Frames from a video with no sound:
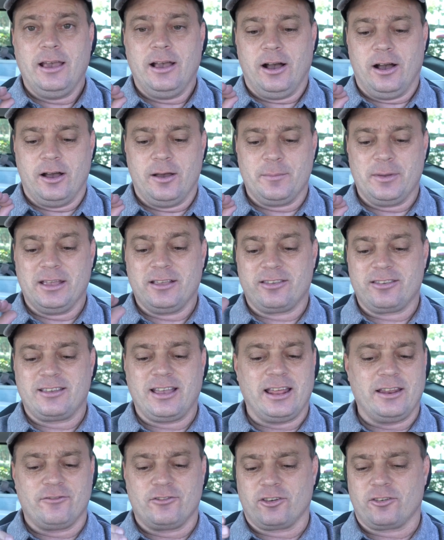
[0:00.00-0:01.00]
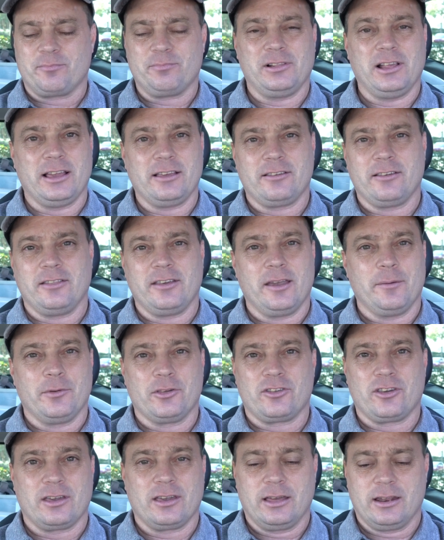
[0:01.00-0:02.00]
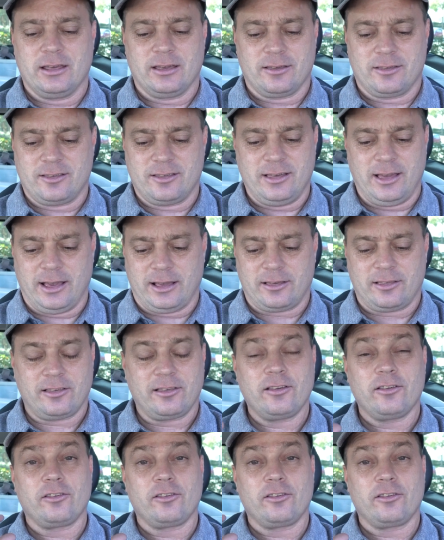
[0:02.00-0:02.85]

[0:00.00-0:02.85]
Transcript: Instead of just placing the image and getting 6.